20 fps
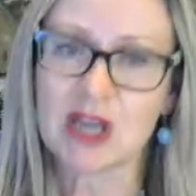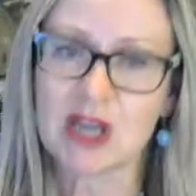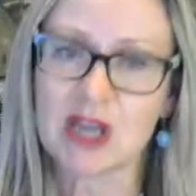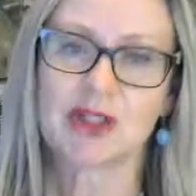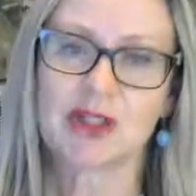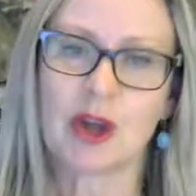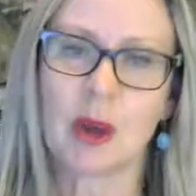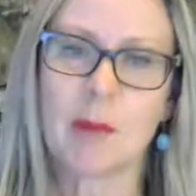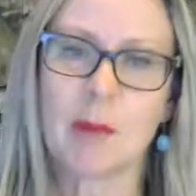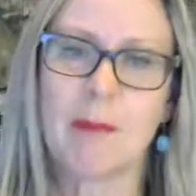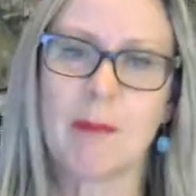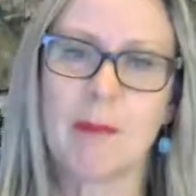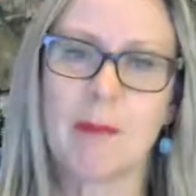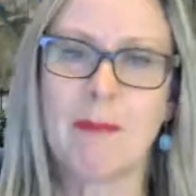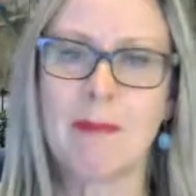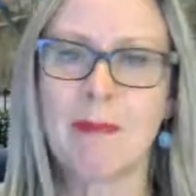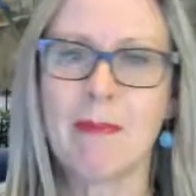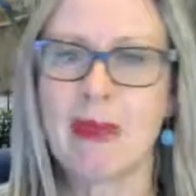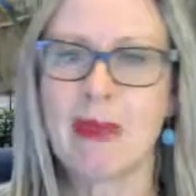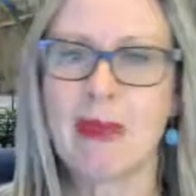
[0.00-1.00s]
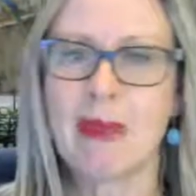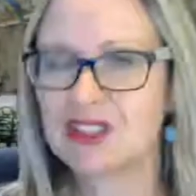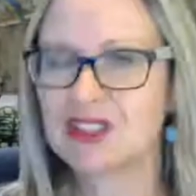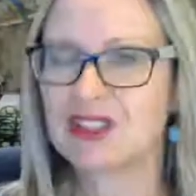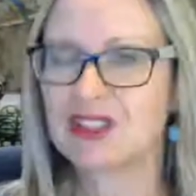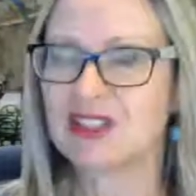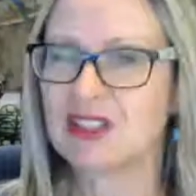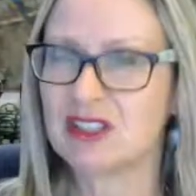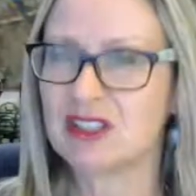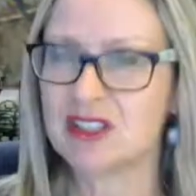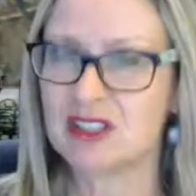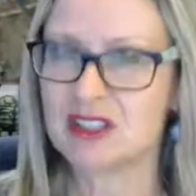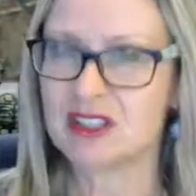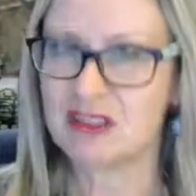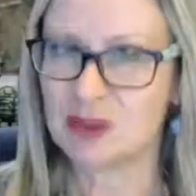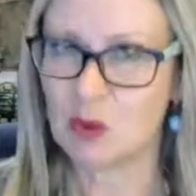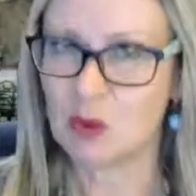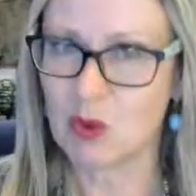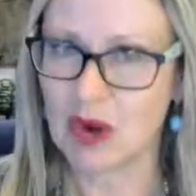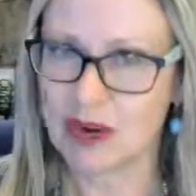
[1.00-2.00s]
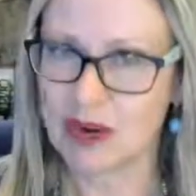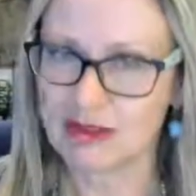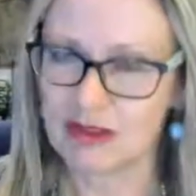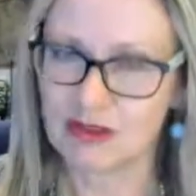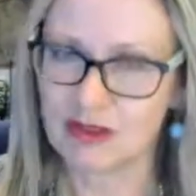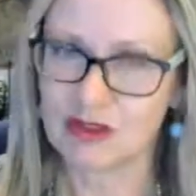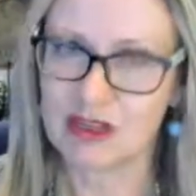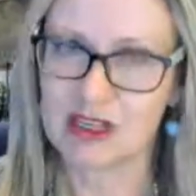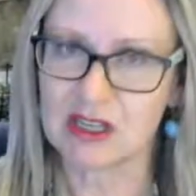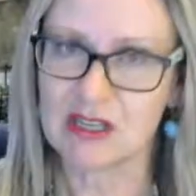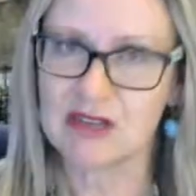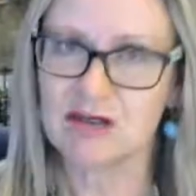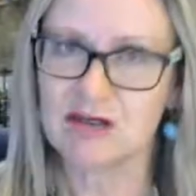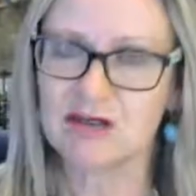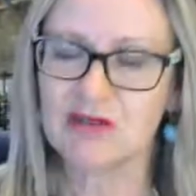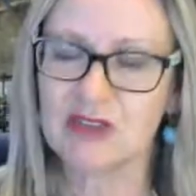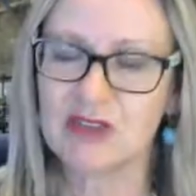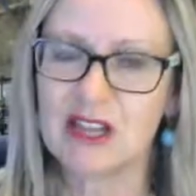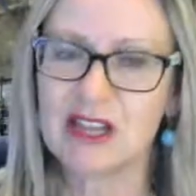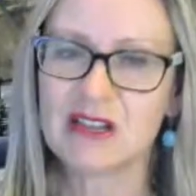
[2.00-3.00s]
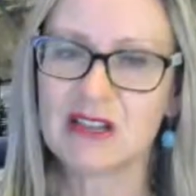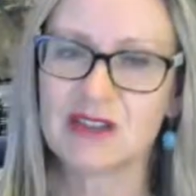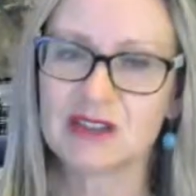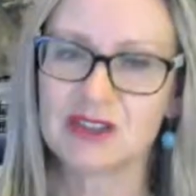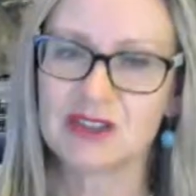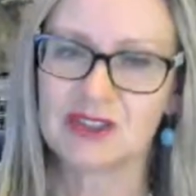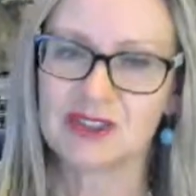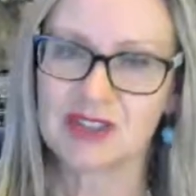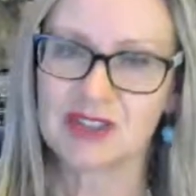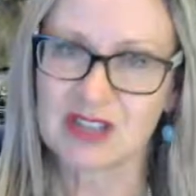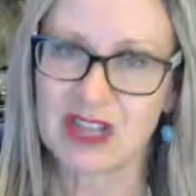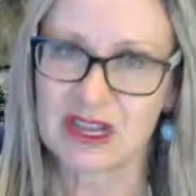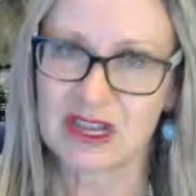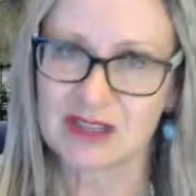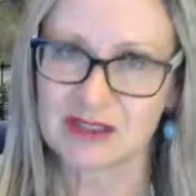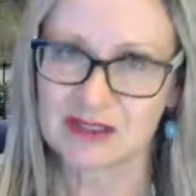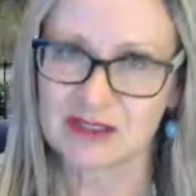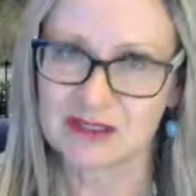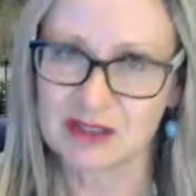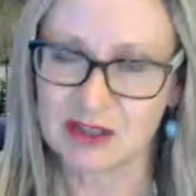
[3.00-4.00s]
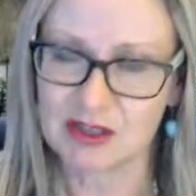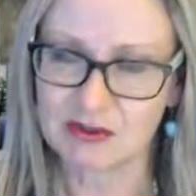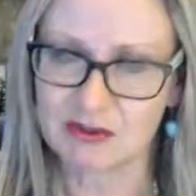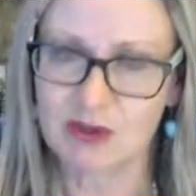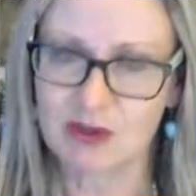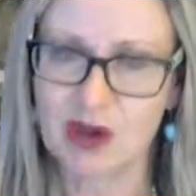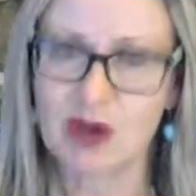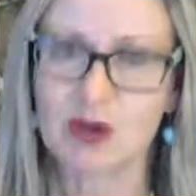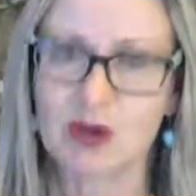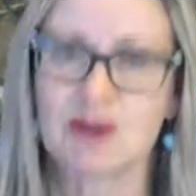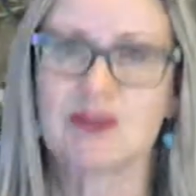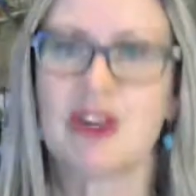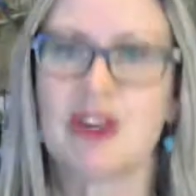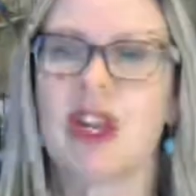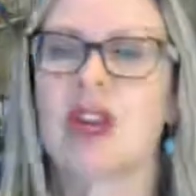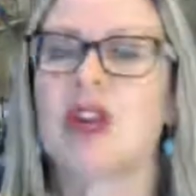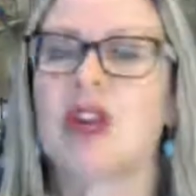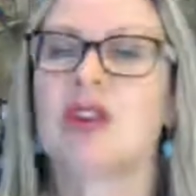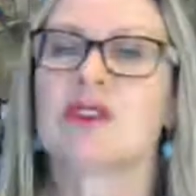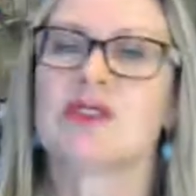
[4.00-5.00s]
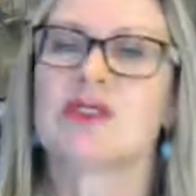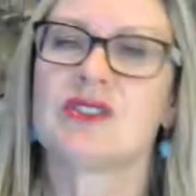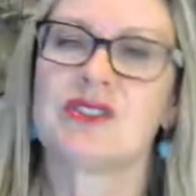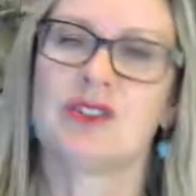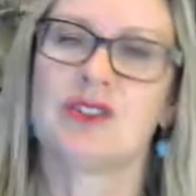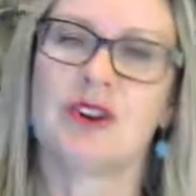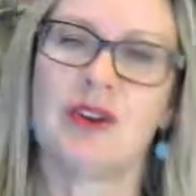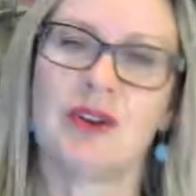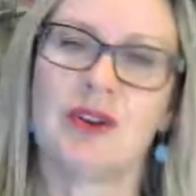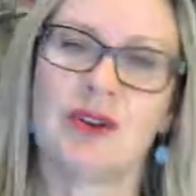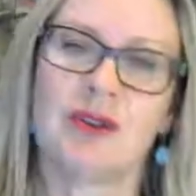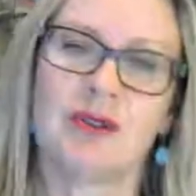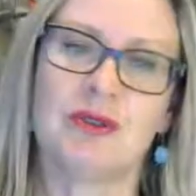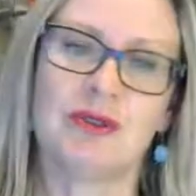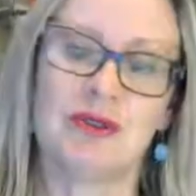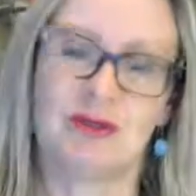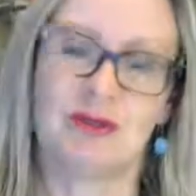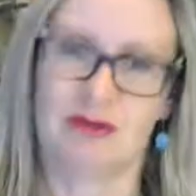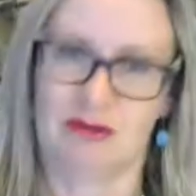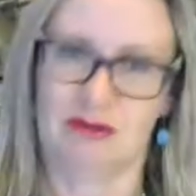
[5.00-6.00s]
So much in the way that the negligence cases evolve, so